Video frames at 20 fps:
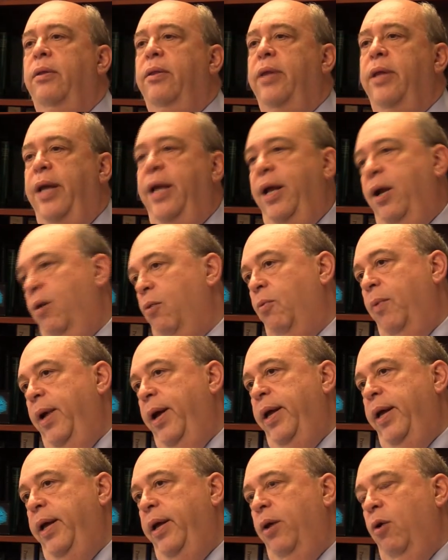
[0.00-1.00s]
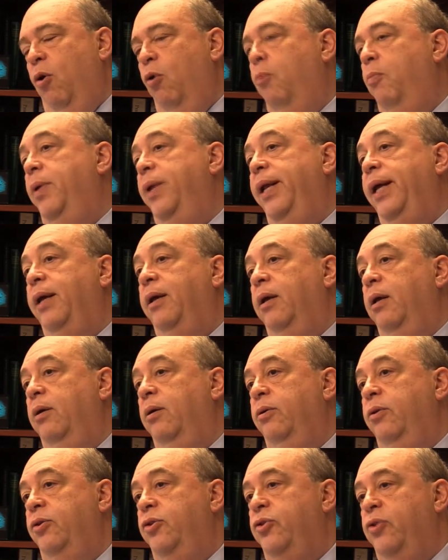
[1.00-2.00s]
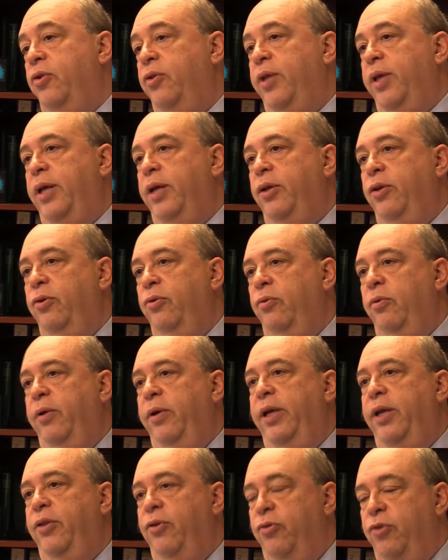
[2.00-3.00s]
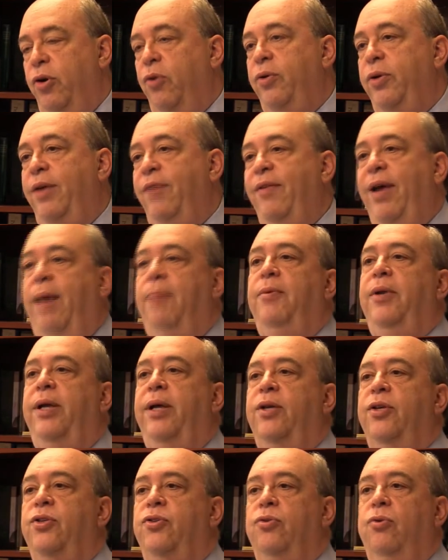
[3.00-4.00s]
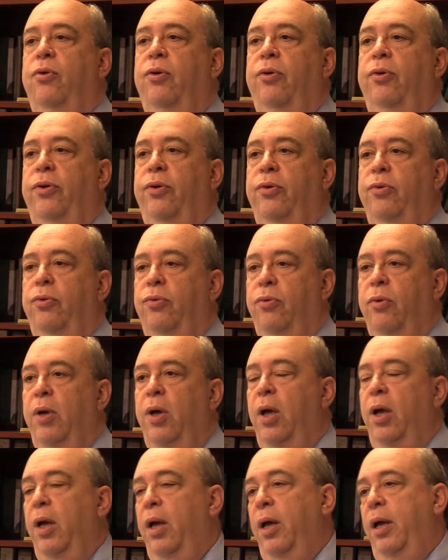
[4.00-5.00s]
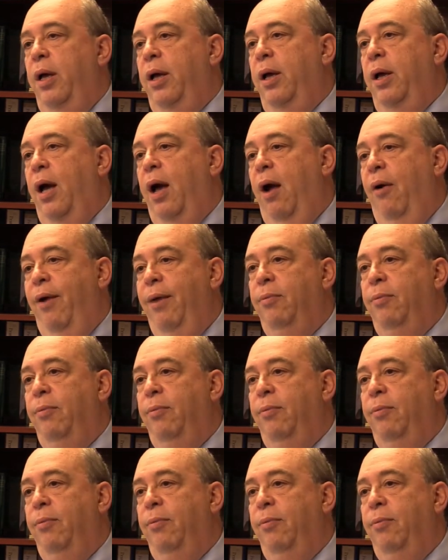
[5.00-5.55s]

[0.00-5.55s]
the airway opening so that you either don't have apneas or you are